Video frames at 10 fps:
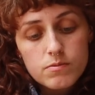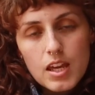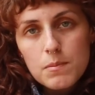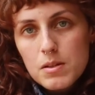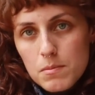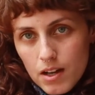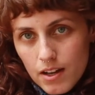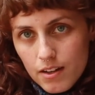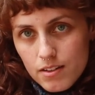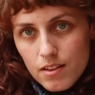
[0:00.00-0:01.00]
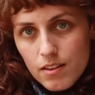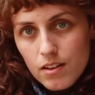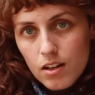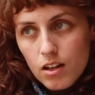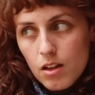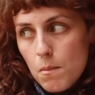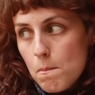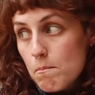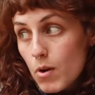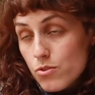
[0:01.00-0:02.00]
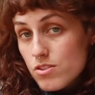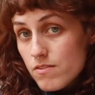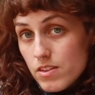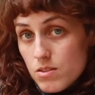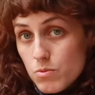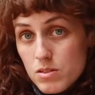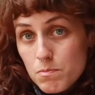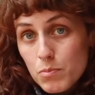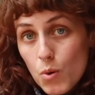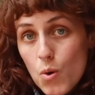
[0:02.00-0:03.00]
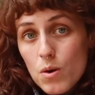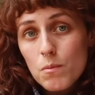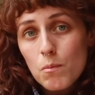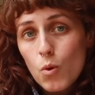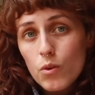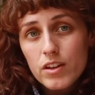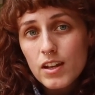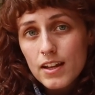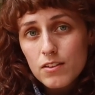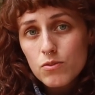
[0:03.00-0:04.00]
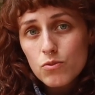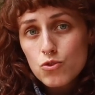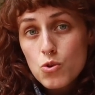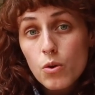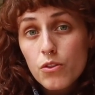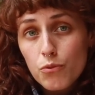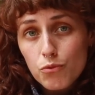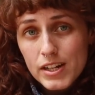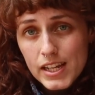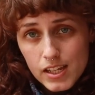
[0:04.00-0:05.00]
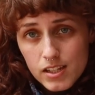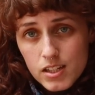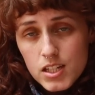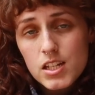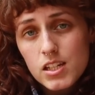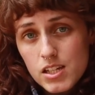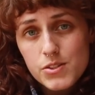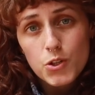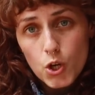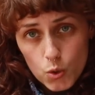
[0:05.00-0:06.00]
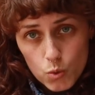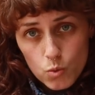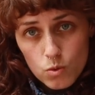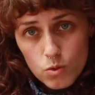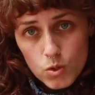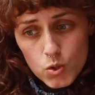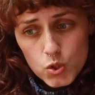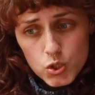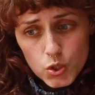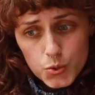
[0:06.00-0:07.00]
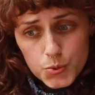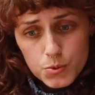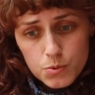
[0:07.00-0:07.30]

Keep in mind, most of this was bought more than like 2 or 3 years ago. So